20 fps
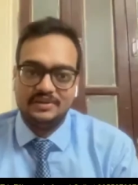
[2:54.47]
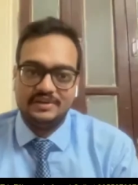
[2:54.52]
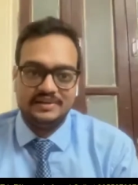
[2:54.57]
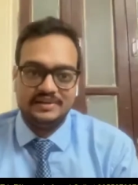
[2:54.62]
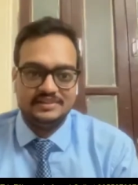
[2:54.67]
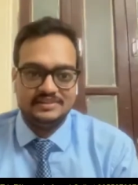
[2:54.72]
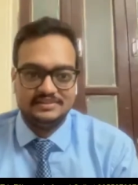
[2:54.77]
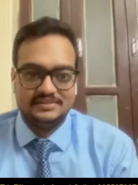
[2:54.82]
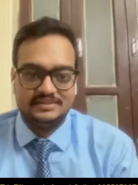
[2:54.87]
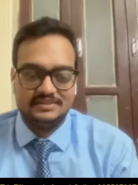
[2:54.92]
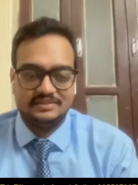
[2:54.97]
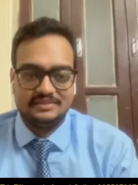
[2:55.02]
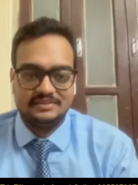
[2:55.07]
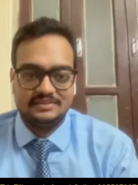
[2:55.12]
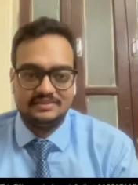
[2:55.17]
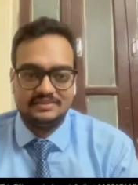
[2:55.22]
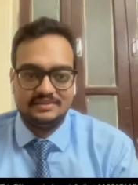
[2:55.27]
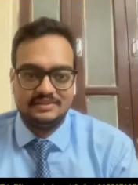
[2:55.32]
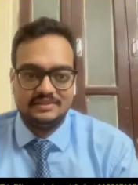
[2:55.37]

Only Indian, sir.